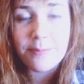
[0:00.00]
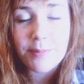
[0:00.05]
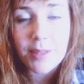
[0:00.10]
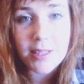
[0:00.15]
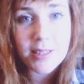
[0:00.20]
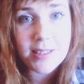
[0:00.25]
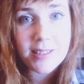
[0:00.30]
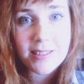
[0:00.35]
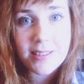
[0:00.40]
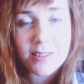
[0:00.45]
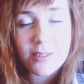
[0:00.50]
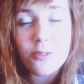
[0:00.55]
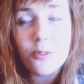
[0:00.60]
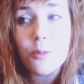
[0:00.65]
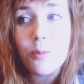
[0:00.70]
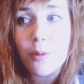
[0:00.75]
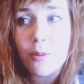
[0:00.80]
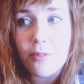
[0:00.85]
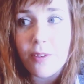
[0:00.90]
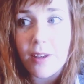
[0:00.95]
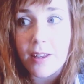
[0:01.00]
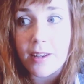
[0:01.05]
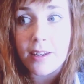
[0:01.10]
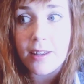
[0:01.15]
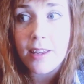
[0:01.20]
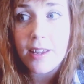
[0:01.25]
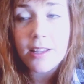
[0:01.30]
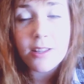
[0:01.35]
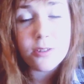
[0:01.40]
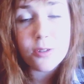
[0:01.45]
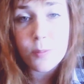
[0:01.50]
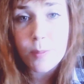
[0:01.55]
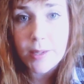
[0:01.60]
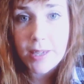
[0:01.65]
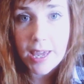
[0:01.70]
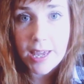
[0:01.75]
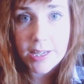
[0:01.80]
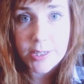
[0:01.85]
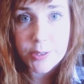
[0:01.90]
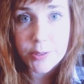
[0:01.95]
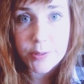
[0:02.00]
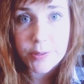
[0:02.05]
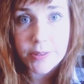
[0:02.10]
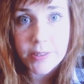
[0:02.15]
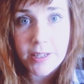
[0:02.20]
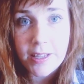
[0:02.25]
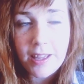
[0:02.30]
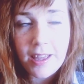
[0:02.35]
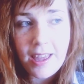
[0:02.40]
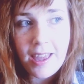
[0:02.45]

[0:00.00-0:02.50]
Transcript: It's super fun, super casual,